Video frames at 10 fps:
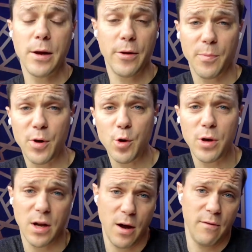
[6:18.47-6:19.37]
Now, the
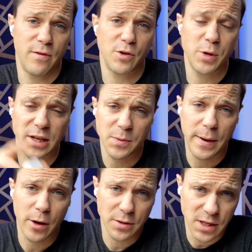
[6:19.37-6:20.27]
beauty of the
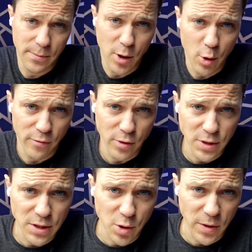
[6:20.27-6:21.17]
transparency mode
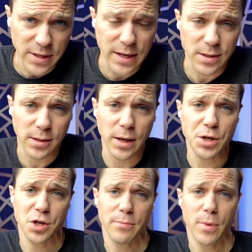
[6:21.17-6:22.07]
versus noise
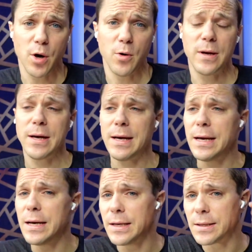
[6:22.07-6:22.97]
cancellation mode
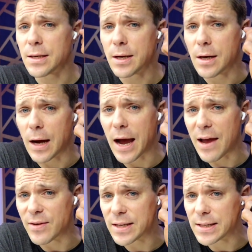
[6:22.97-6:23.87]
is I
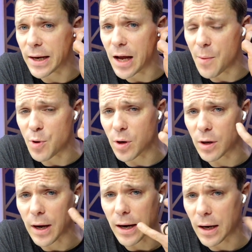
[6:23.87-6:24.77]
have it set up. You
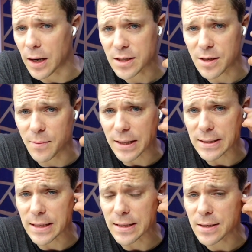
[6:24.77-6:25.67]
can kind of
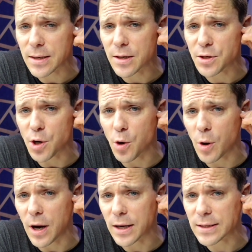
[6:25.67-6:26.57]
customize these.
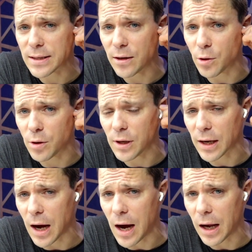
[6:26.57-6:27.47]
So a single
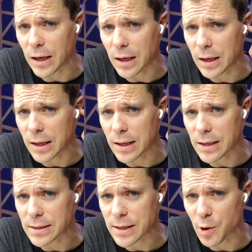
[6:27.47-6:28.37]
click on
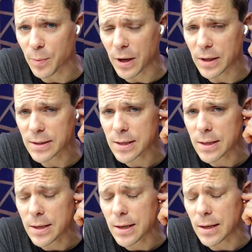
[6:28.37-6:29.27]
these earbuds,
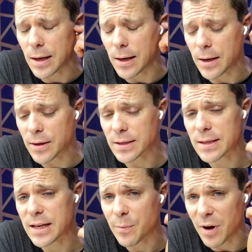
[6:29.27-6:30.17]
uh, the
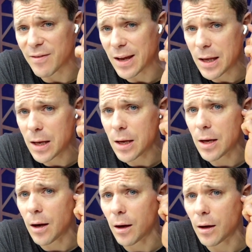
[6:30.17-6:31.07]
stem of it,
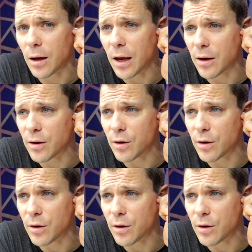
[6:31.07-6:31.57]
it